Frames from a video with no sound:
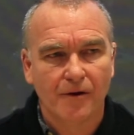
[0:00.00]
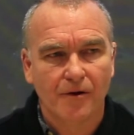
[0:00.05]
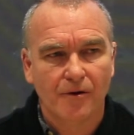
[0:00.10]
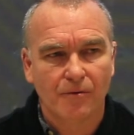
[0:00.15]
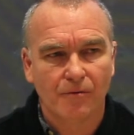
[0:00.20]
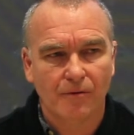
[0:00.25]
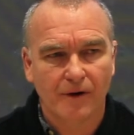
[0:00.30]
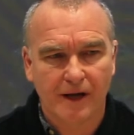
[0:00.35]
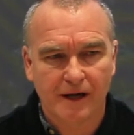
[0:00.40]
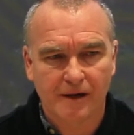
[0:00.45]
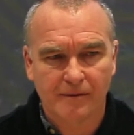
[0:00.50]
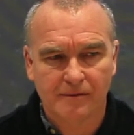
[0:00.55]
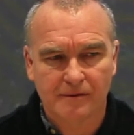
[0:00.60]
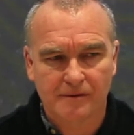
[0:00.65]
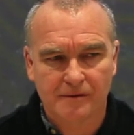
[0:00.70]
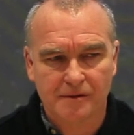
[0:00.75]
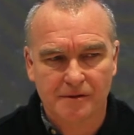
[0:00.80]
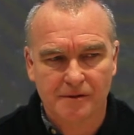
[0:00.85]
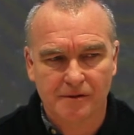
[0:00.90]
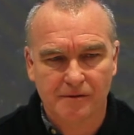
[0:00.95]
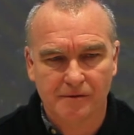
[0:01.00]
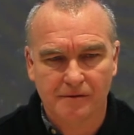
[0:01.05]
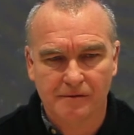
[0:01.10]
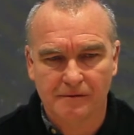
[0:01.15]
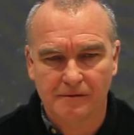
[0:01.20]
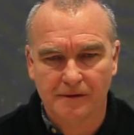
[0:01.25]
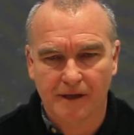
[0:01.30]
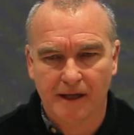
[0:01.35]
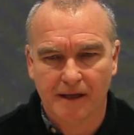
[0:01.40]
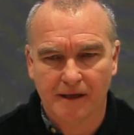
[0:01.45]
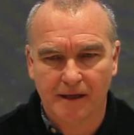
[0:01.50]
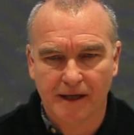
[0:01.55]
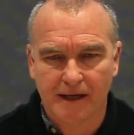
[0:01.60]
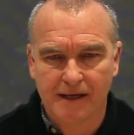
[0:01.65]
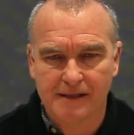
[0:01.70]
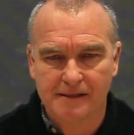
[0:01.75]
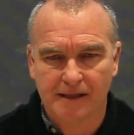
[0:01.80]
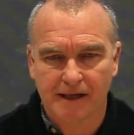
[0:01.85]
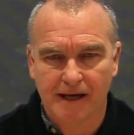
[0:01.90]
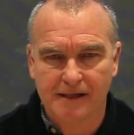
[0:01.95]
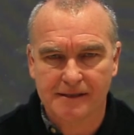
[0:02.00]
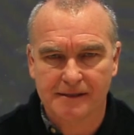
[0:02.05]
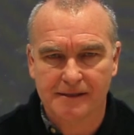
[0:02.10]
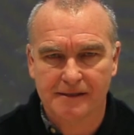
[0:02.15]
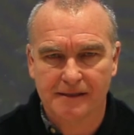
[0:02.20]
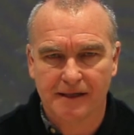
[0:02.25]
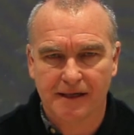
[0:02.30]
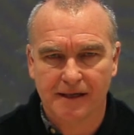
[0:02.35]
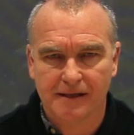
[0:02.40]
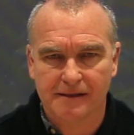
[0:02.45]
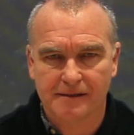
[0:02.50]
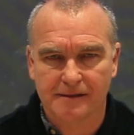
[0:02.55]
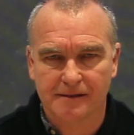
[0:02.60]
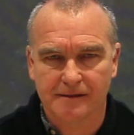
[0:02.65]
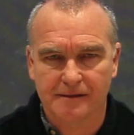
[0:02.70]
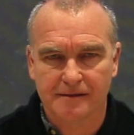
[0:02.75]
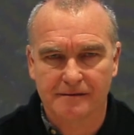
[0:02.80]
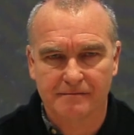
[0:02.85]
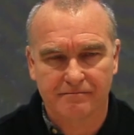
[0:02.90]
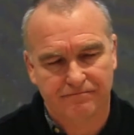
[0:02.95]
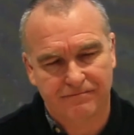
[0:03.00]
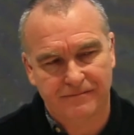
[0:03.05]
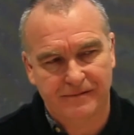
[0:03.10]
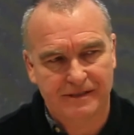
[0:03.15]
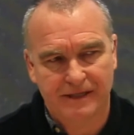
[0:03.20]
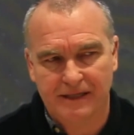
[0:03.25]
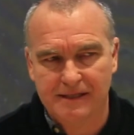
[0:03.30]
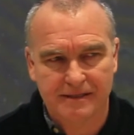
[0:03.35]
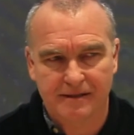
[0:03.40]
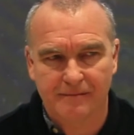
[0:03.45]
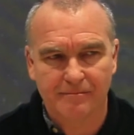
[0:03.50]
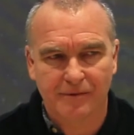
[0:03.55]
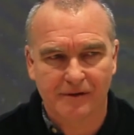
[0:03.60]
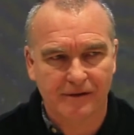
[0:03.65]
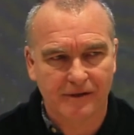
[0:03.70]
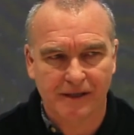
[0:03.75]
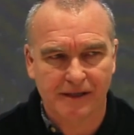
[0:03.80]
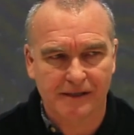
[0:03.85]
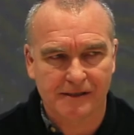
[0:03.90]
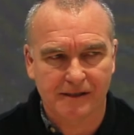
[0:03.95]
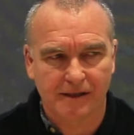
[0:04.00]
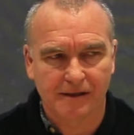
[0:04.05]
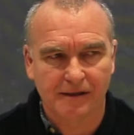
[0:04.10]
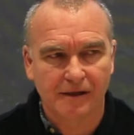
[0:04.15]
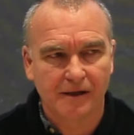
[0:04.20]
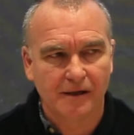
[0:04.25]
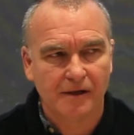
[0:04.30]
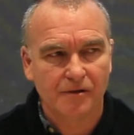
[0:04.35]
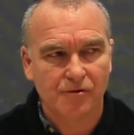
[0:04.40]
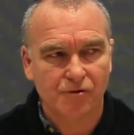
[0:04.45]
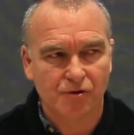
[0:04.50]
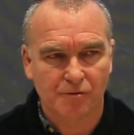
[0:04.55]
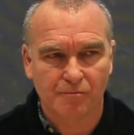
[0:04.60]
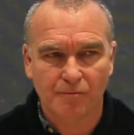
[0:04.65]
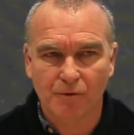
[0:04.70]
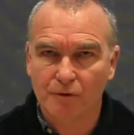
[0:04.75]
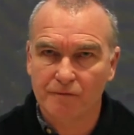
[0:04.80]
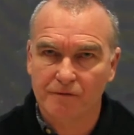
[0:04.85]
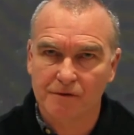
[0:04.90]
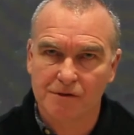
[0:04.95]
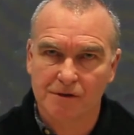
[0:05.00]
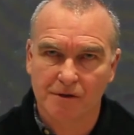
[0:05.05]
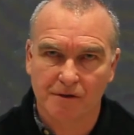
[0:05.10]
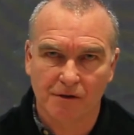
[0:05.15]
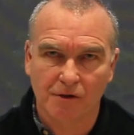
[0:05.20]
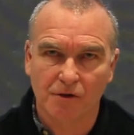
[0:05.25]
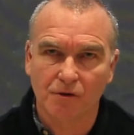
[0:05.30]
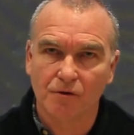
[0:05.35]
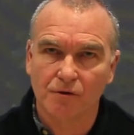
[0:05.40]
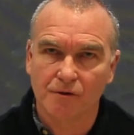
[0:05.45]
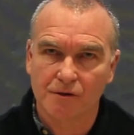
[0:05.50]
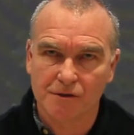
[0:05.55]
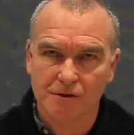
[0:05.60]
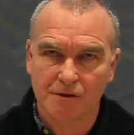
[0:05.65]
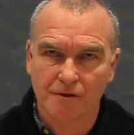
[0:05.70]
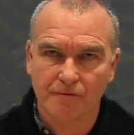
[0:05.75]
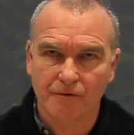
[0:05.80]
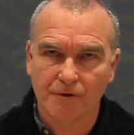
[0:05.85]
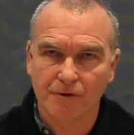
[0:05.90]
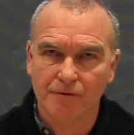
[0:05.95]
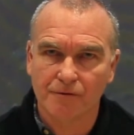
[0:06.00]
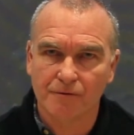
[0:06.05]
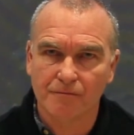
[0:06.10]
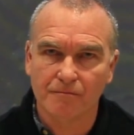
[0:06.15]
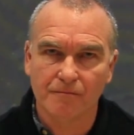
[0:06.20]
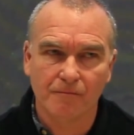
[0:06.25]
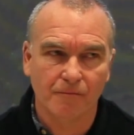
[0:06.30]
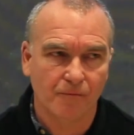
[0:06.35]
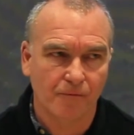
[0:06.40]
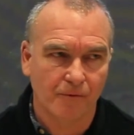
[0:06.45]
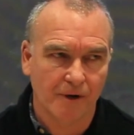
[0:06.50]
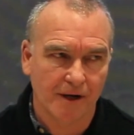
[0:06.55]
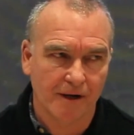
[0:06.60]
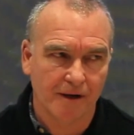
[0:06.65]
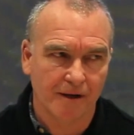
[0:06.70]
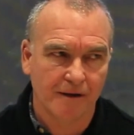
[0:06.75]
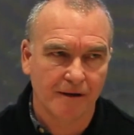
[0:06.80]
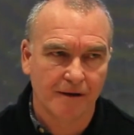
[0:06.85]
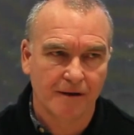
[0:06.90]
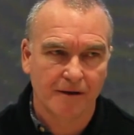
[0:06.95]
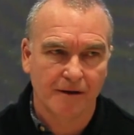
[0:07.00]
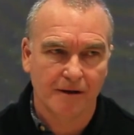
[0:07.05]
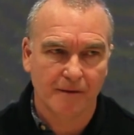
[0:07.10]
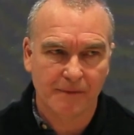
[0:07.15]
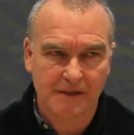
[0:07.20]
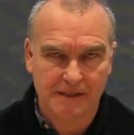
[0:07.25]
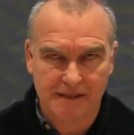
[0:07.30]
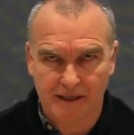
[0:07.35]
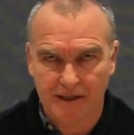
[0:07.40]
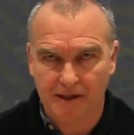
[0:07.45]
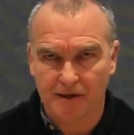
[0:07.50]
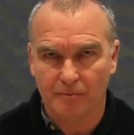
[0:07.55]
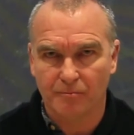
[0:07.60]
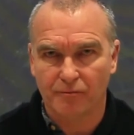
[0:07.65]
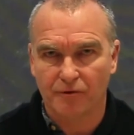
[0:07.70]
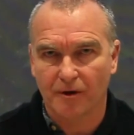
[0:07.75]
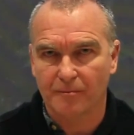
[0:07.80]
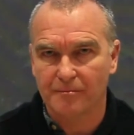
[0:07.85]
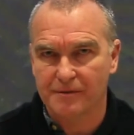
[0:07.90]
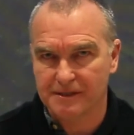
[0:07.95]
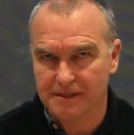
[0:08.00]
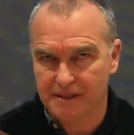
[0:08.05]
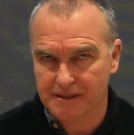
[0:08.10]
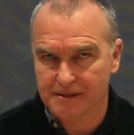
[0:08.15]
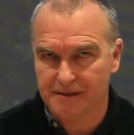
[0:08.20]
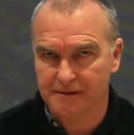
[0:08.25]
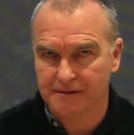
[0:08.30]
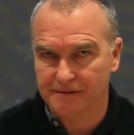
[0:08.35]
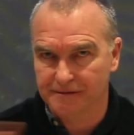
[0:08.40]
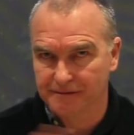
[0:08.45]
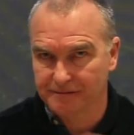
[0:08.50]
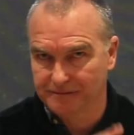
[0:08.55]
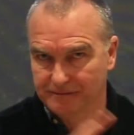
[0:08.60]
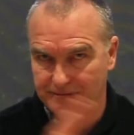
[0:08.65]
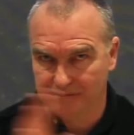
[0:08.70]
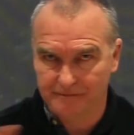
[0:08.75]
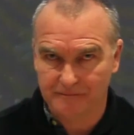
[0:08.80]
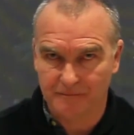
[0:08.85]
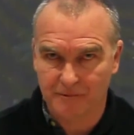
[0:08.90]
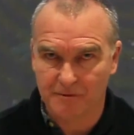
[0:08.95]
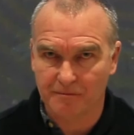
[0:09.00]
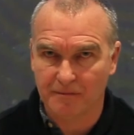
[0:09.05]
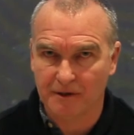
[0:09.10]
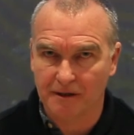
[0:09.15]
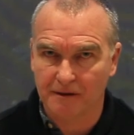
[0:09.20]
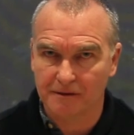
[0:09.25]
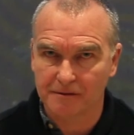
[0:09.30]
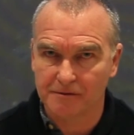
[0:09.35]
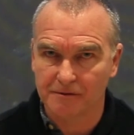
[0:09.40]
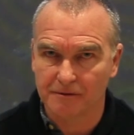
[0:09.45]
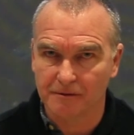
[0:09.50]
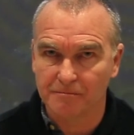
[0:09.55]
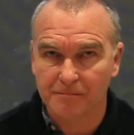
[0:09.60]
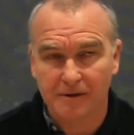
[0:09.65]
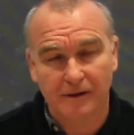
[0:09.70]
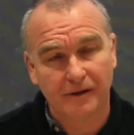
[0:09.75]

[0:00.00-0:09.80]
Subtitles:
were able to engage in exercises, say simple things like just moving to the corners of the room where a particular proposition was marked up,